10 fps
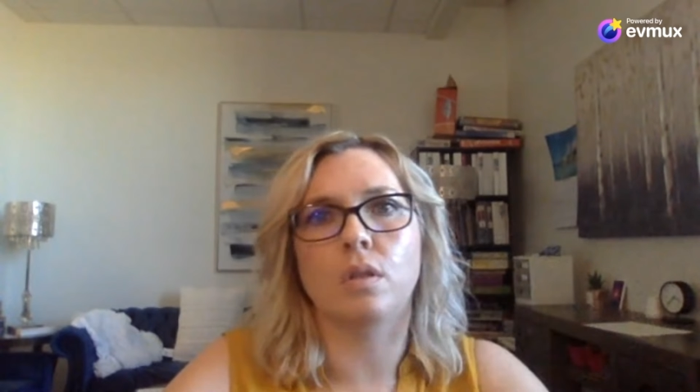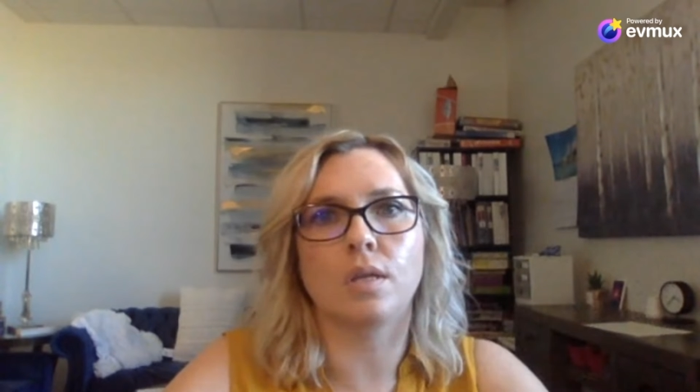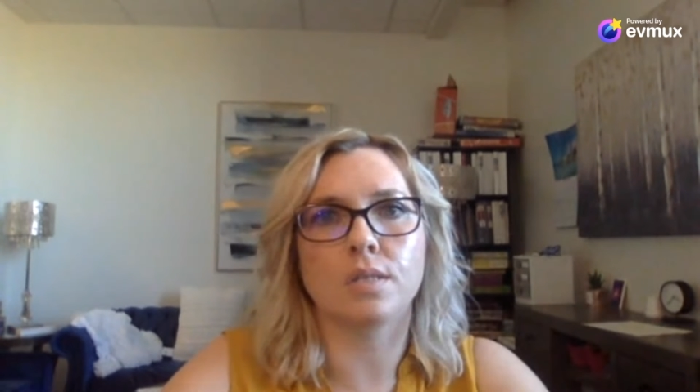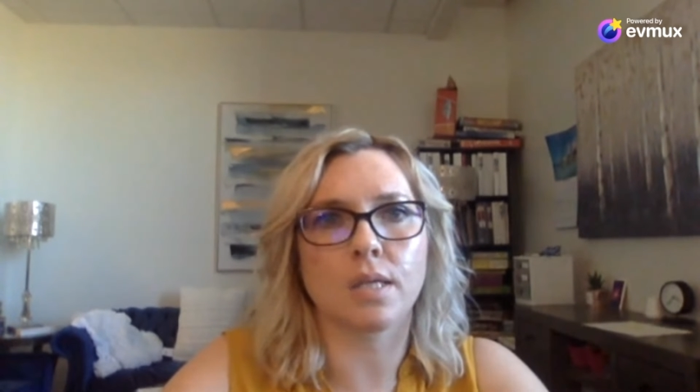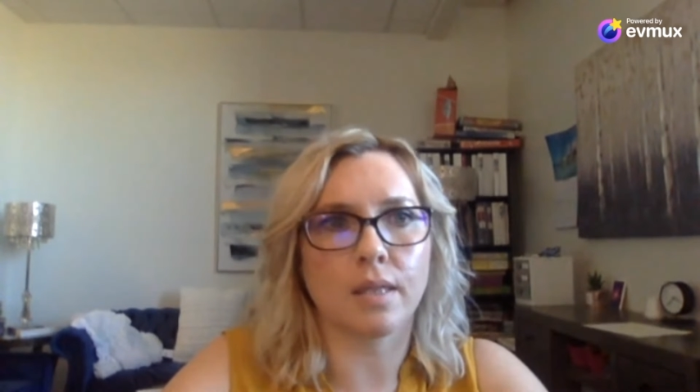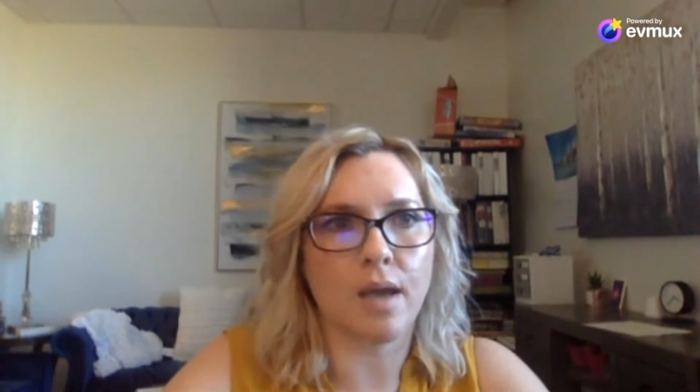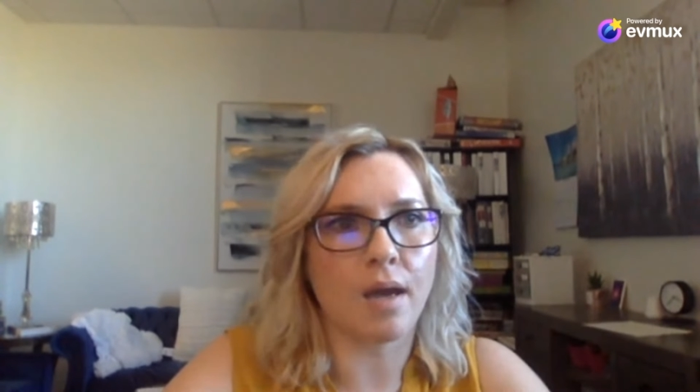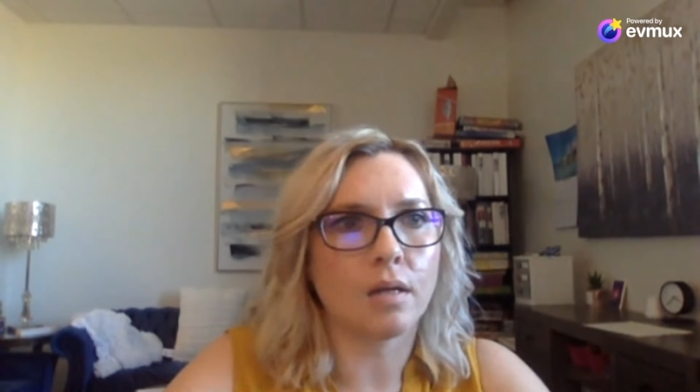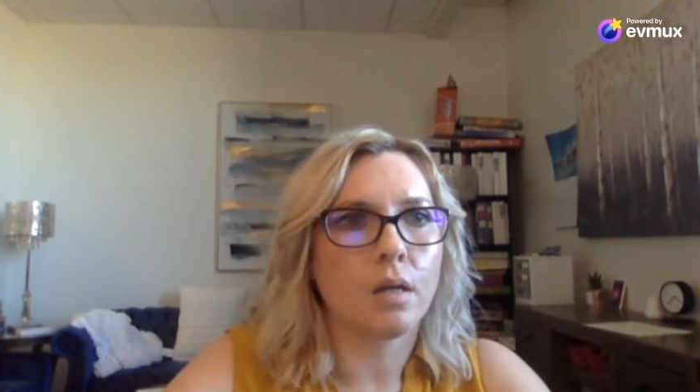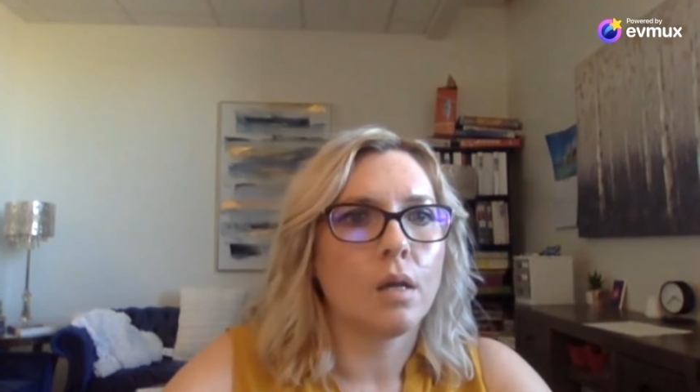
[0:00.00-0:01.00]
things like
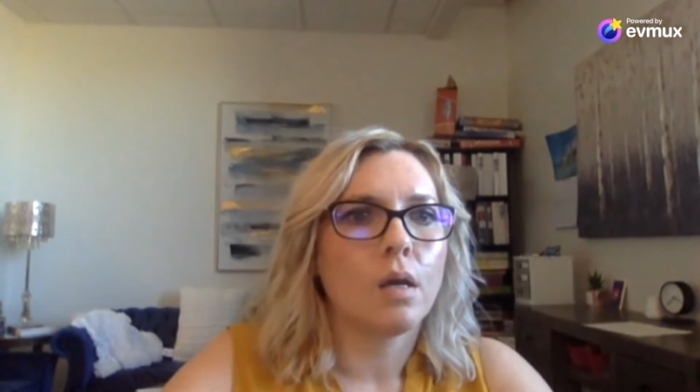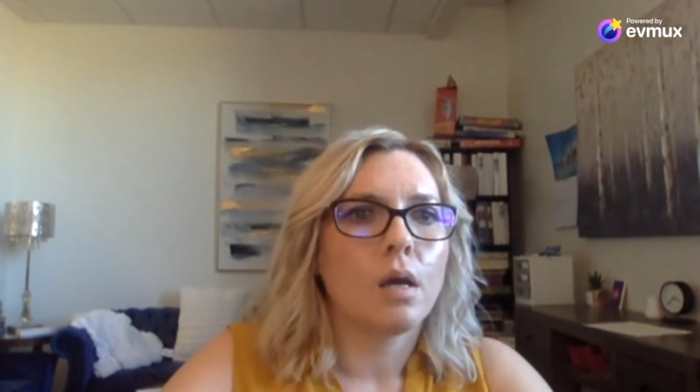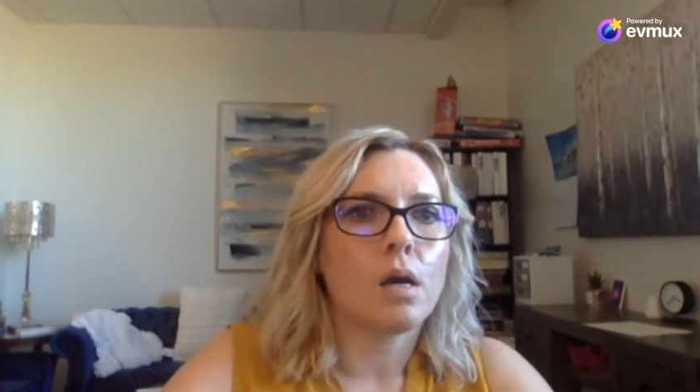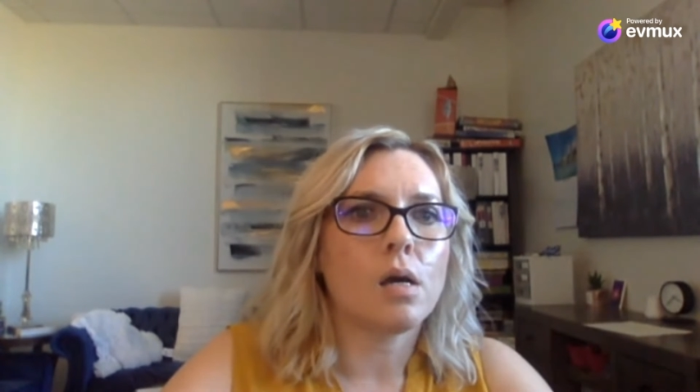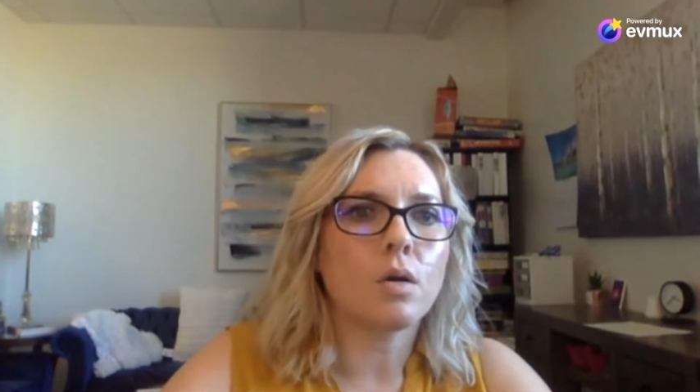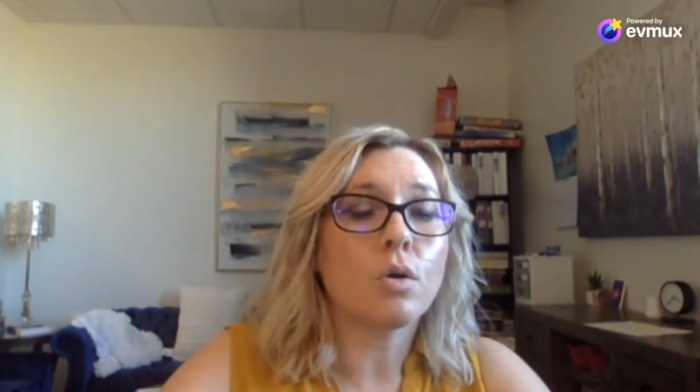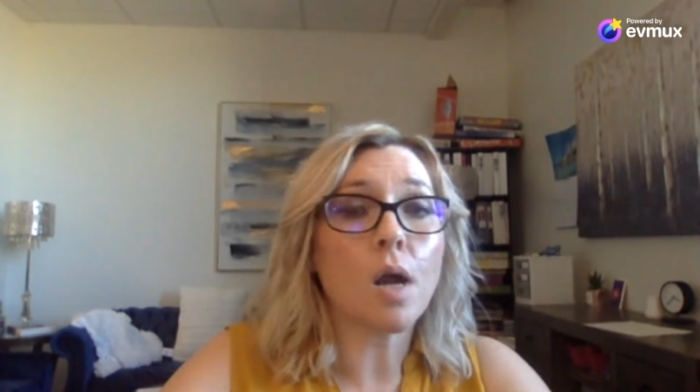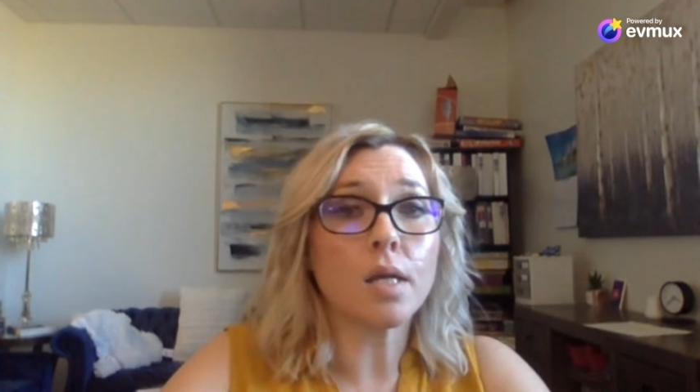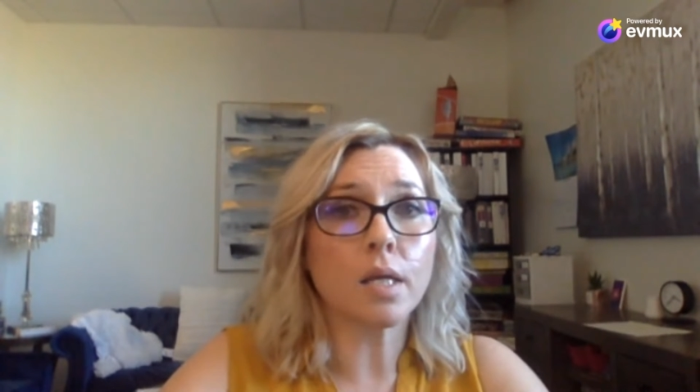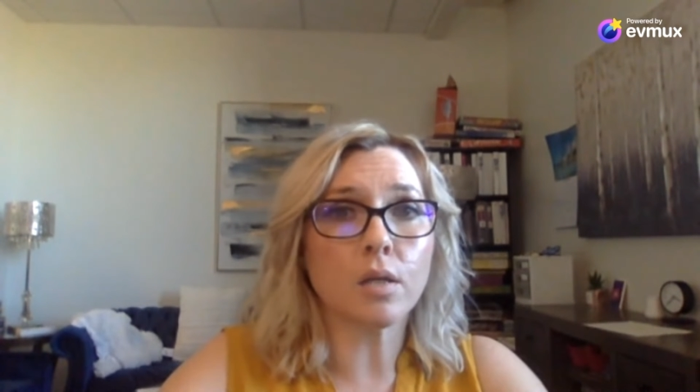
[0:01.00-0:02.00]
that.
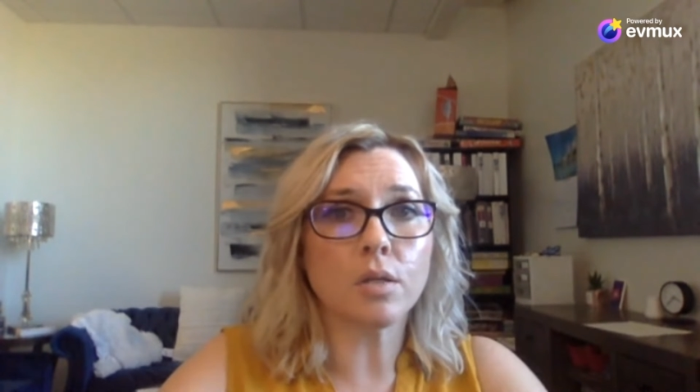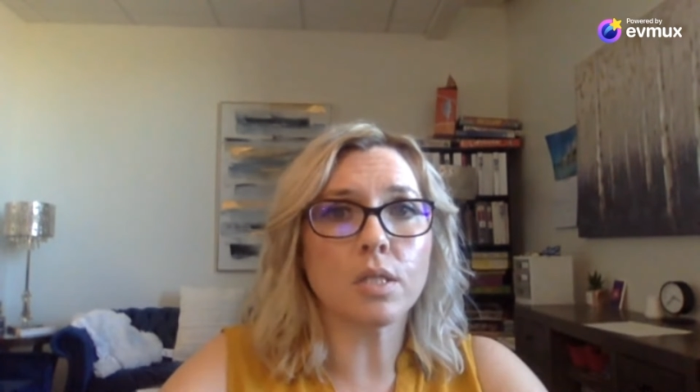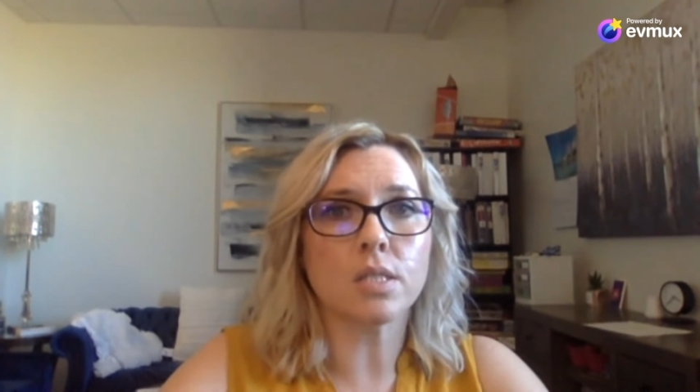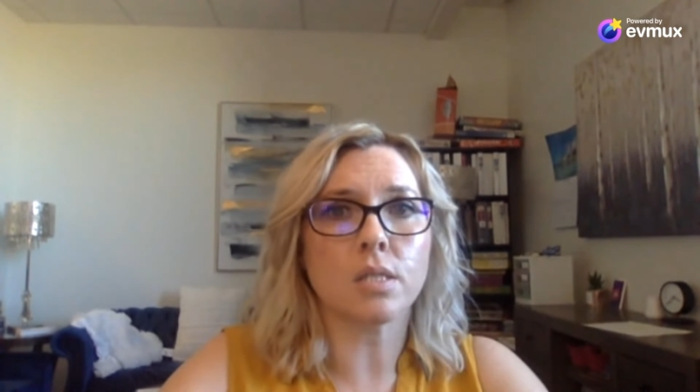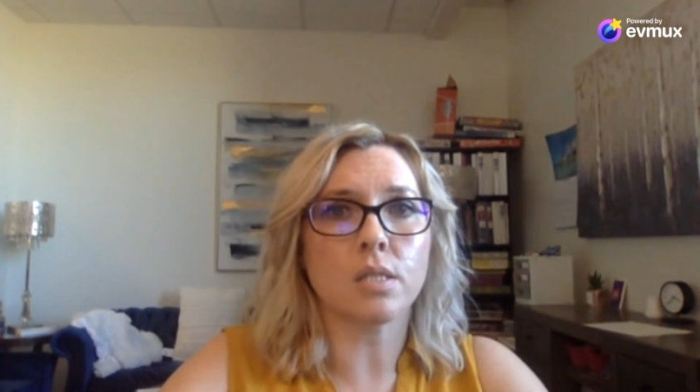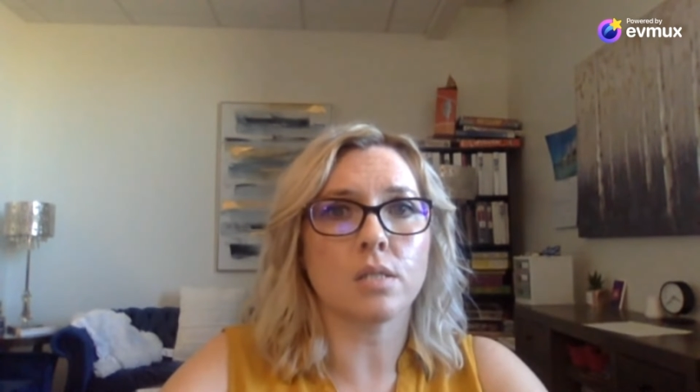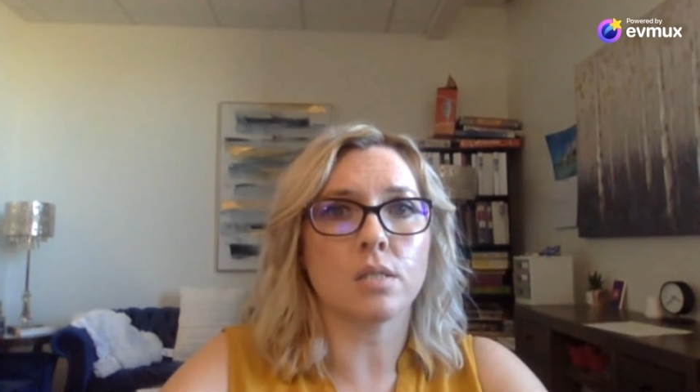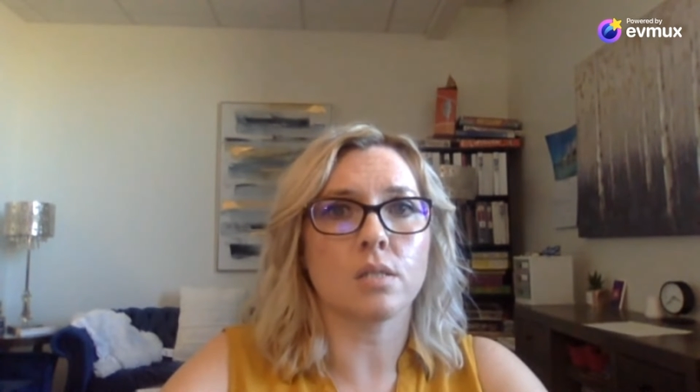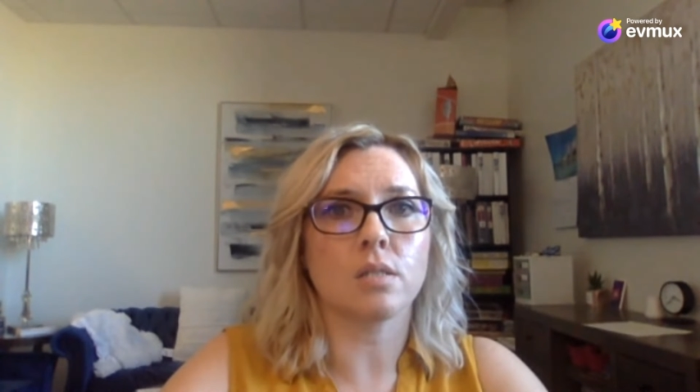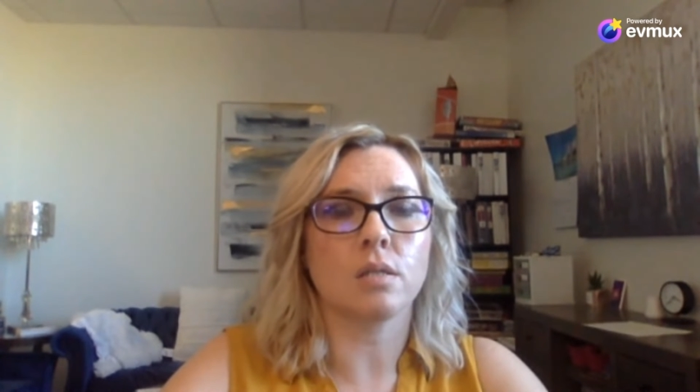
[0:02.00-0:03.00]
Chronic
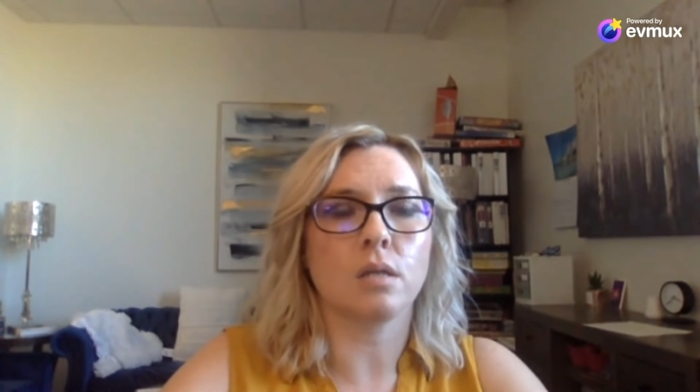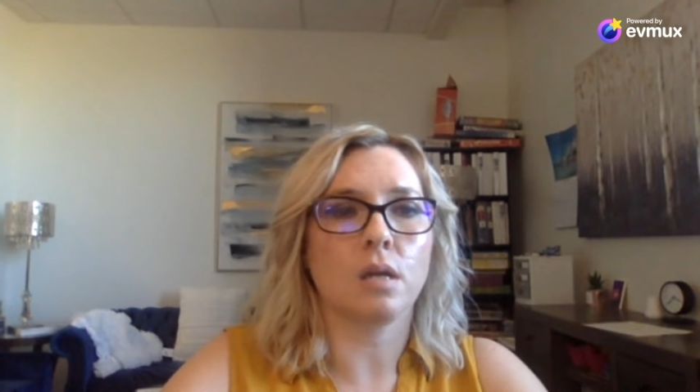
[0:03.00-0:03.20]
illnesses